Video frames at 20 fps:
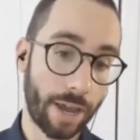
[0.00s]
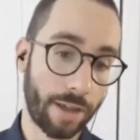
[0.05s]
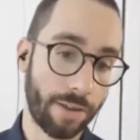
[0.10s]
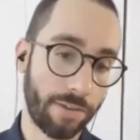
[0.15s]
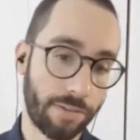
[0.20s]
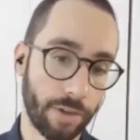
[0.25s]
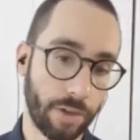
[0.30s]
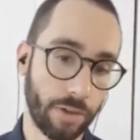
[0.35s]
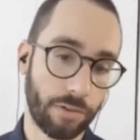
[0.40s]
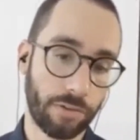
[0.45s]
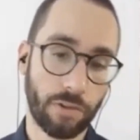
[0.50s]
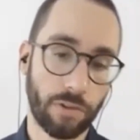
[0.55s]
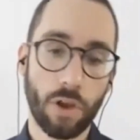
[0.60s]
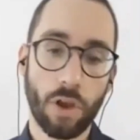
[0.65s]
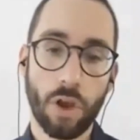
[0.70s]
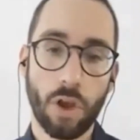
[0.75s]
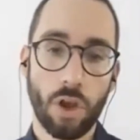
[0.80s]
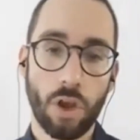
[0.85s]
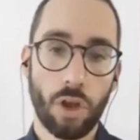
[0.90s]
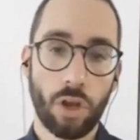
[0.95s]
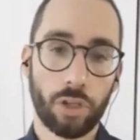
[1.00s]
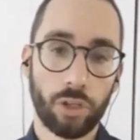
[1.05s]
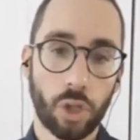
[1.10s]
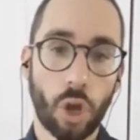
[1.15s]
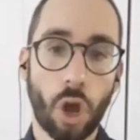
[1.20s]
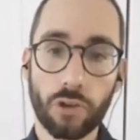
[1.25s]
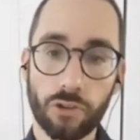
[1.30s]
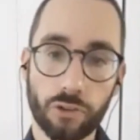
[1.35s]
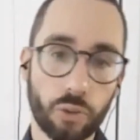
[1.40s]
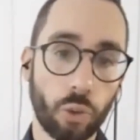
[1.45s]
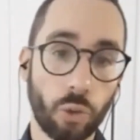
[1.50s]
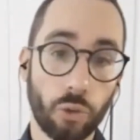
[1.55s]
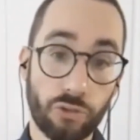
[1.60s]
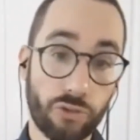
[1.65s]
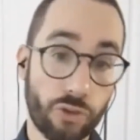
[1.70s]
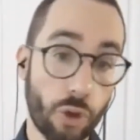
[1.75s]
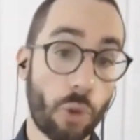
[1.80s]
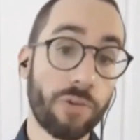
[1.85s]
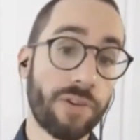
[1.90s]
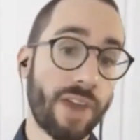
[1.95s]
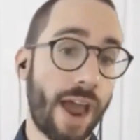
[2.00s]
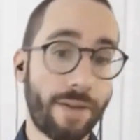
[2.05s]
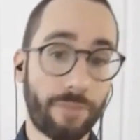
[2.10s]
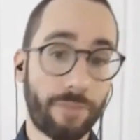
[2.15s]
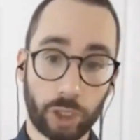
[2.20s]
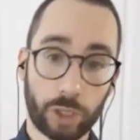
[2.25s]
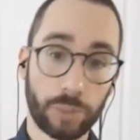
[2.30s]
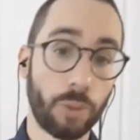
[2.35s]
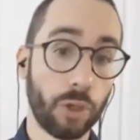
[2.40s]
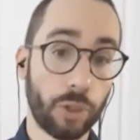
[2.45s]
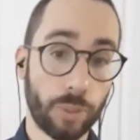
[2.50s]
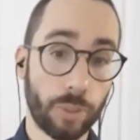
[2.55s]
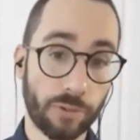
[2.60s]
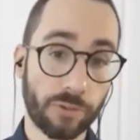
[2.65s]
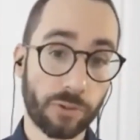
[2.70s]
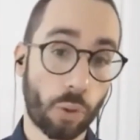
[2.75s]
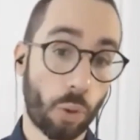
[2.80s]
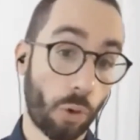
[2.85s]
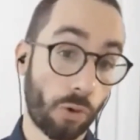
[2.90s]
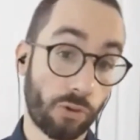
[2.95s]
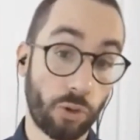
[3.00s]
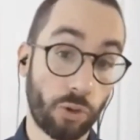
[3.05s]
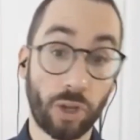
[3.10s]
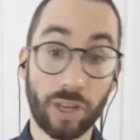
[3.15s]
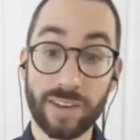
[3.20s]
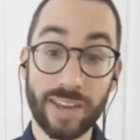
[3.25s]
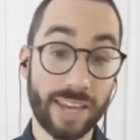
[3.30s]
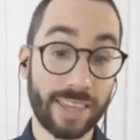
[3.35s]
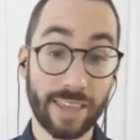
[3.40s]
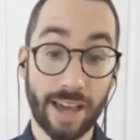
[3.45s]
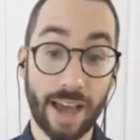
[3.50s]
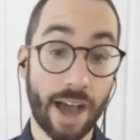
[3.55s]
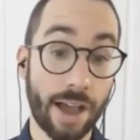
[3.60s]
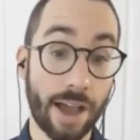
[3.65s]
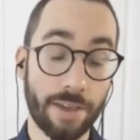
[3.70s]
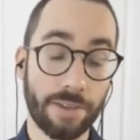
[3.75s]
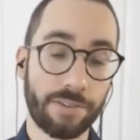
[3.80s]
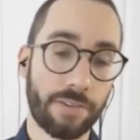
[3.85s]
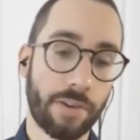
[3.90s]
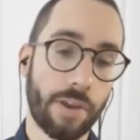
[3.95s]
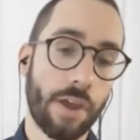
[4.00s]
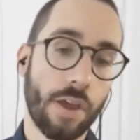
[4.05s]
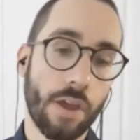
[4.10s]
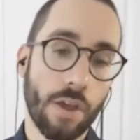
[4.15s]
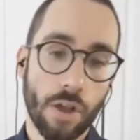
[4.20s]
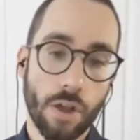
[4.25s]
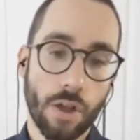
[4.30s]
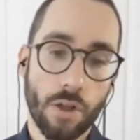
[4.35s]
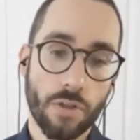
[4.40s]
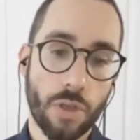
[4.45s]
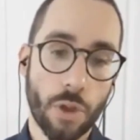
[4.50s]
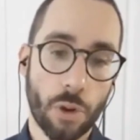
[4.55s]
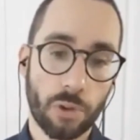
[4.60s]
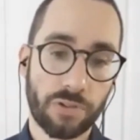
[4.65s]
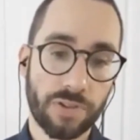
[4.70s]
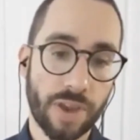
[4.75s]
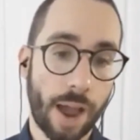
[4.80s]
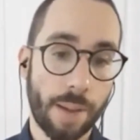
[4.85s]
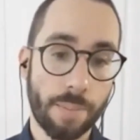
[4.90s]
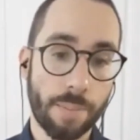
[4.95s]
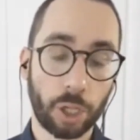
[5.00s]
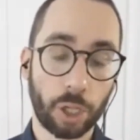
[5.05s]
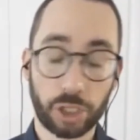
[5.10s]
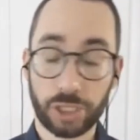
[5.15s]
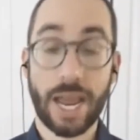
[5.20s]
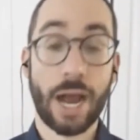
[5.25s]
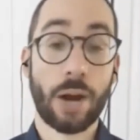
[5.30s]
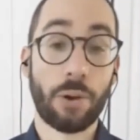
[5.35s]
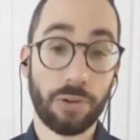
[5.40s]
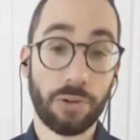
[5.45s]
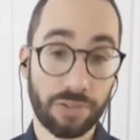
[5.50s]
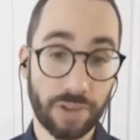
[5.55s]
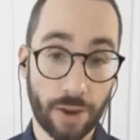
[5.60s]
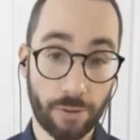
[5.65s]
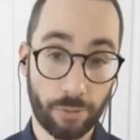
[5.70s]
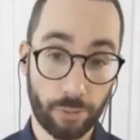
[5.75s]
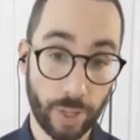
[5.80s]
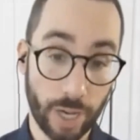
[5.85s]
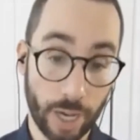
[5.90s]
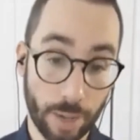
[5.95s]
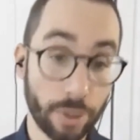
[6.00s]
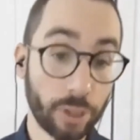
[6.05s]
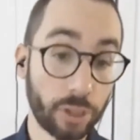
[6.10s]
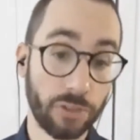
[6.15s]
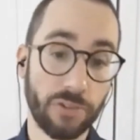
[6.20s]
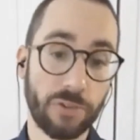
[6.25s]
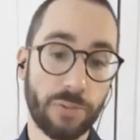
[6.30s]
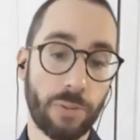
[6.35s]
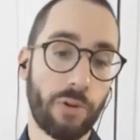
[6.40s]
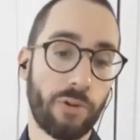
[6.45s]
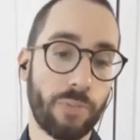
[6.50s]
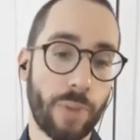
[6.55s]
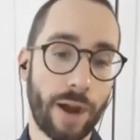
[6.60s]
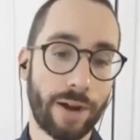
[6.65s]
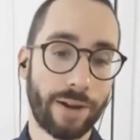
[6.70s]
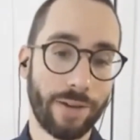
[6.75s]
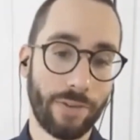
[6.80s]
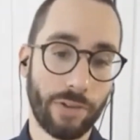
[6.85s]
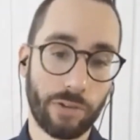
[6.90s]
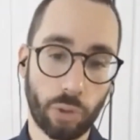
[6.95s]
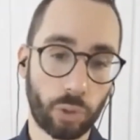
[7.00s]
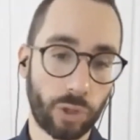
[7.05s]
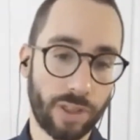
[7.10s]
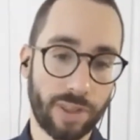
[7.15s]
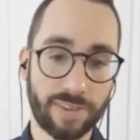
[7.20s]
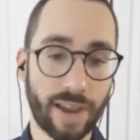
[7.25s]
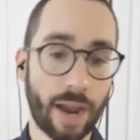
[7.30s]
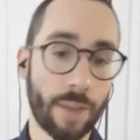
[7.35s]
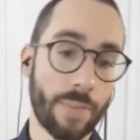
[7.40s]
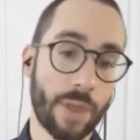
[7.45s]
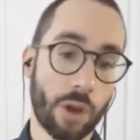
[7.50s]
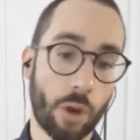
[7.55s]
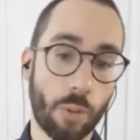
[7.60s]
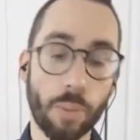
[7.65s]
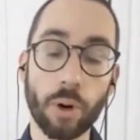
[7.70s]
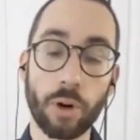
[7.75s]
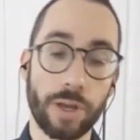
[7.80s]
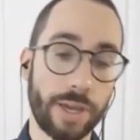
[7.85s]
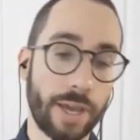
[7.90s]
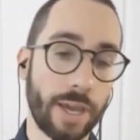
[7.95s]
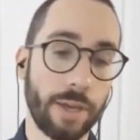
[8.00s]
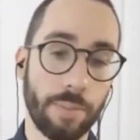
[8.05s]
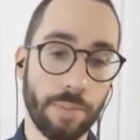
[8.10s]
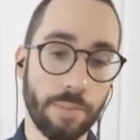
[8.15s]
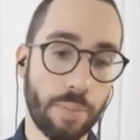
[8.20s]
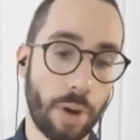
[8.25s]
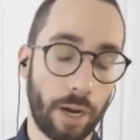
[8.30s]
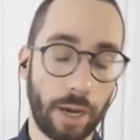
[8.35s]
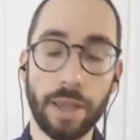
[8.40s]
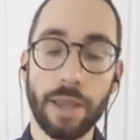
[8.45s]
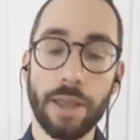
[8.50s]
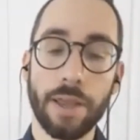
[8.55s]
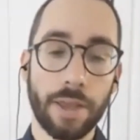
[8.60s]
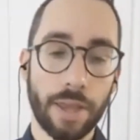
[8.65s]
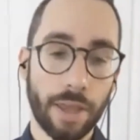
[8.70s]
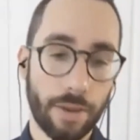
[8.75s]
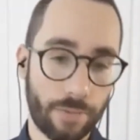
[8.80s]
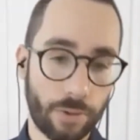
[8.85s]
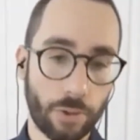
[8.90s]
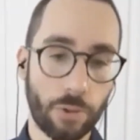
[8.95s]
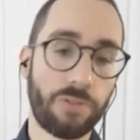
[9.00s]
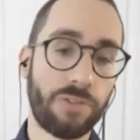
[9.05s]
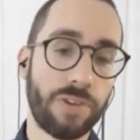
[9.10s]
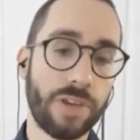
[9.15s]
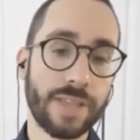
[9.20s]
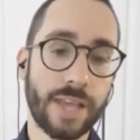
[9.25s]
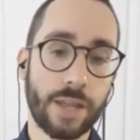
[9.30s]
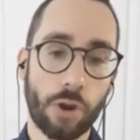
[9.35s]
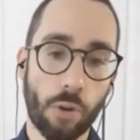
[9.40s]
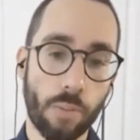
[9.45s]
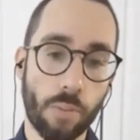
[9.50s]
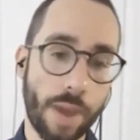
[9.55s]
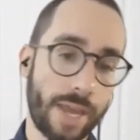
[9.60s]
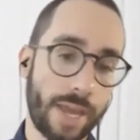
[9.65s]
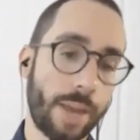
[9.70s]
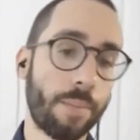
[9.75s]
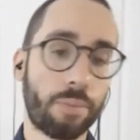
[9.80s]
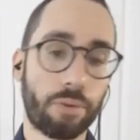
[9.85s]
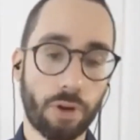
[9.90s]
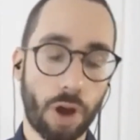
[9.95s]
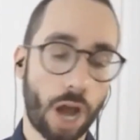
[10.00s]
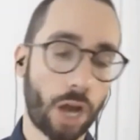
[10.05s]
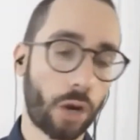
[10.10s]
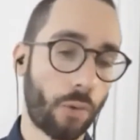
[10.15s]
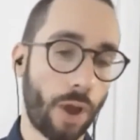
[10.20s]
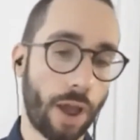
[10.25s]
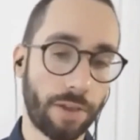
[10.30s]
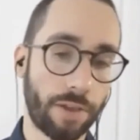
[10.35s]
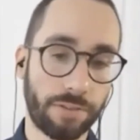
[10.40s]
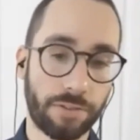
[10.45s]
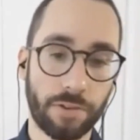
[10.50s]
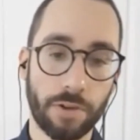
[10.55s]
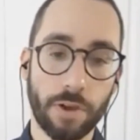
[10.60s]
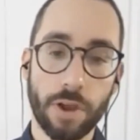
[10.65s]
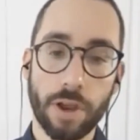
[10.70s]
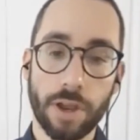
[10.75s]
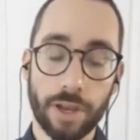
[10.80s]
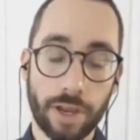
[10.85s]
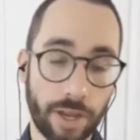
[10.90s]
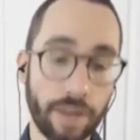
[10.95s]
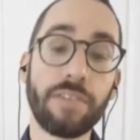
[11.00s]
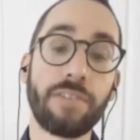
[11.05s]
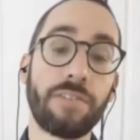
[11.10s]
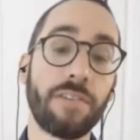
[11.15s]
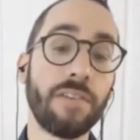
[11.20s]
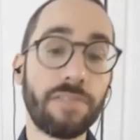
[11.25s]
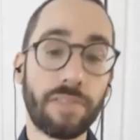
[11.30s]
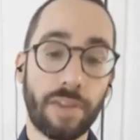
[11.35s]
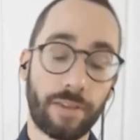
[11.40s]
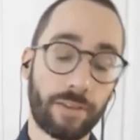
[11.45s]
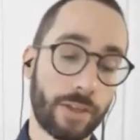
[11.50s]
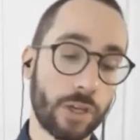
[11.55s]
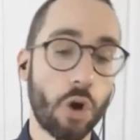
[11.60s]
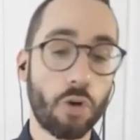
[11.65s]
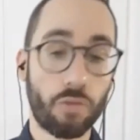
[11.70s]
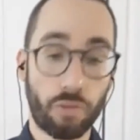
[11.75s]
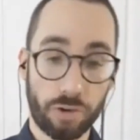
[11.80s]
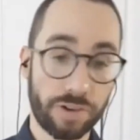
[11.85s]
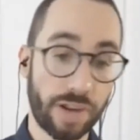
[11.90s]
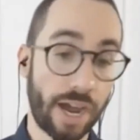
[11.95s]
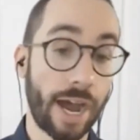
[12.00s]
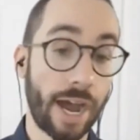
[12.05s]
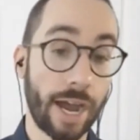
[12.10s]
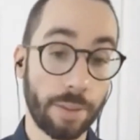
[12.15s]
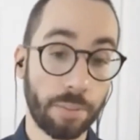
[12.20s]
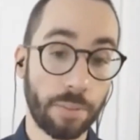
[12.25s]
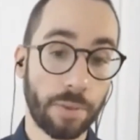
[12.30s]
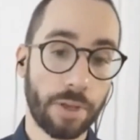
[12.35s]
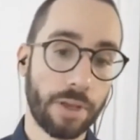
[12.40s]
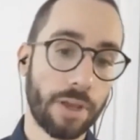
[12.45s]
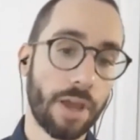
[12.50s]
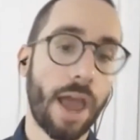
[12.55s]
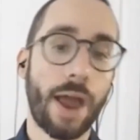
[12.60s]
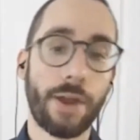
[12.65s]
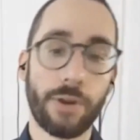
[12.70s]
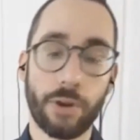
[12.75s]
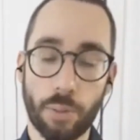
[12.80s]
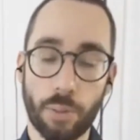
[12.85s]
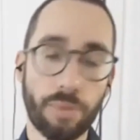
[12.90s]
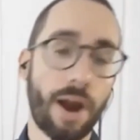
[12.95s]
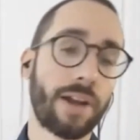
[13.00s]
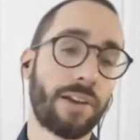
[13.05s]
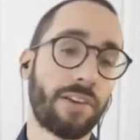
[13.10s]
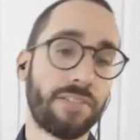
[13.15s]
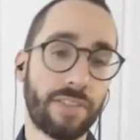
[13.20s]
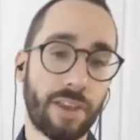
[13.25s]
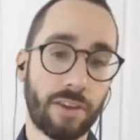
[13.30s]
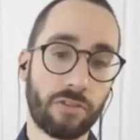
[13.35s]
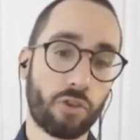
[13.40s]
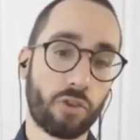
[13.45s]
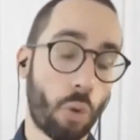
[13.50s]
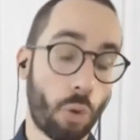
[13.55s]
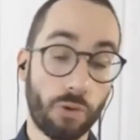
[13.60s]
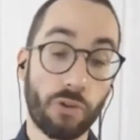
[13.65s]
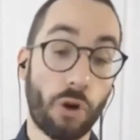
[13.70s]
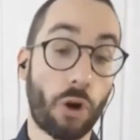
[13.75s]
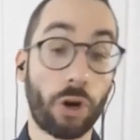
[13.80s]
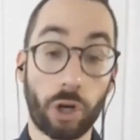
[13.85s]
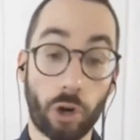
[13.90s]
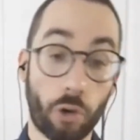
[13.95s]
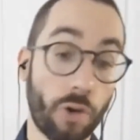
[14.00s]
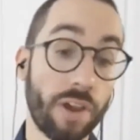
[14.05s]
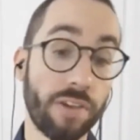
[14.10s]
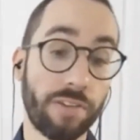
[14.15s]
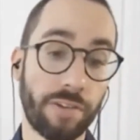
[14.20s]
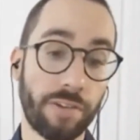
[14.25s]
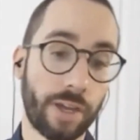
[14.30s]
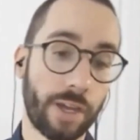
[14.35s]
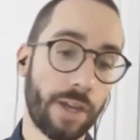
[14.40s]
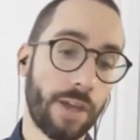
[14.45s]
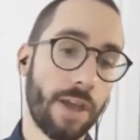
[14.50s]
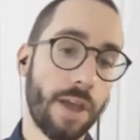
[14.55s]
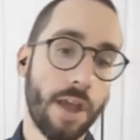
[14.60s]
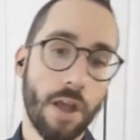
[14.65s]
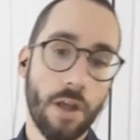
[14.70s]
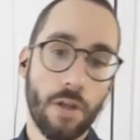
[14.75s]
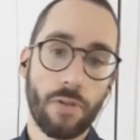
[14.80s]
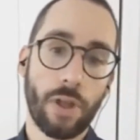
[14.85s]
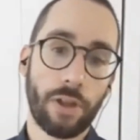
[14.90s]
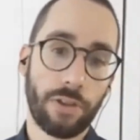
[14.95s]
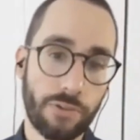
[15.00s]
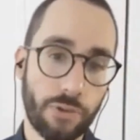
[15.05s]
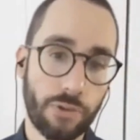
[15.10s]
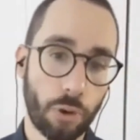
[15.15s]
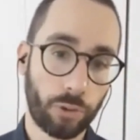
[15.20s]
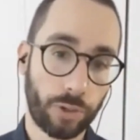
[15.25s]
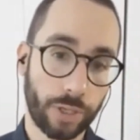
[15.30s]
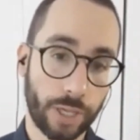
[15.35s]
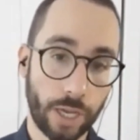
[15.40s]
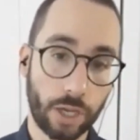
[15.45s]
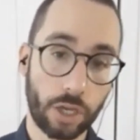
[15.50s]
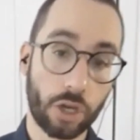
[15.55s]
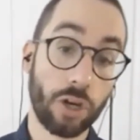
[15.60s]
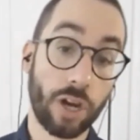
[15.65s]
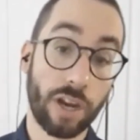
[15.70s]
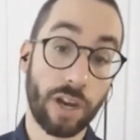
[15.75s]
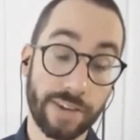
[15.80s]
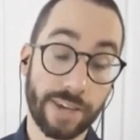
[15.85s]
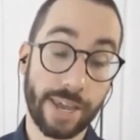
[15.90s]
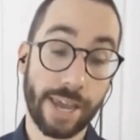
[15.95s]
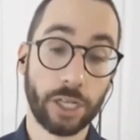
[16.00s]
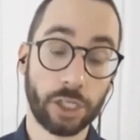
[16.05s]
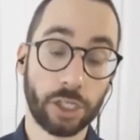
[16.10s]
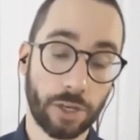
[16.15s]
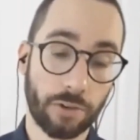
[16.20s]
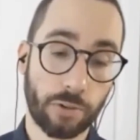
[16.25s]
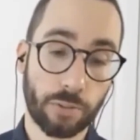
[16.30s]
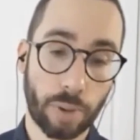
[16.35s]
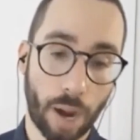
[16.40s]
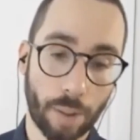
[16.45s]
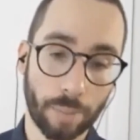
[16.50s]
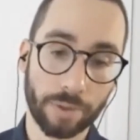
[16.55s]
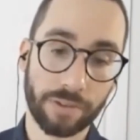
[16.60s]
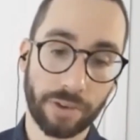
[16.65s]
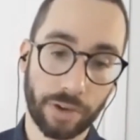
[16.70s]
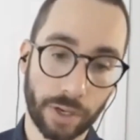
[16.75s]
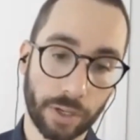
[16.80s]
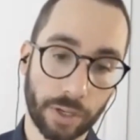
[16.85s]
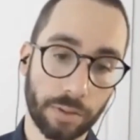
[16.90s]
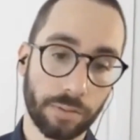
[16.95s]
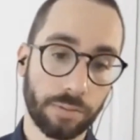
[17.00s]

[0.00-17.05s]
And since law schools don't average multiple scores and only take the highest, there's not much downside from an admissions perspective. It's only the time that you're putting in. But if you're seeing that you're making progress consistently over time and your practice test scores are increasing, that's certainly a good indication. It's promising.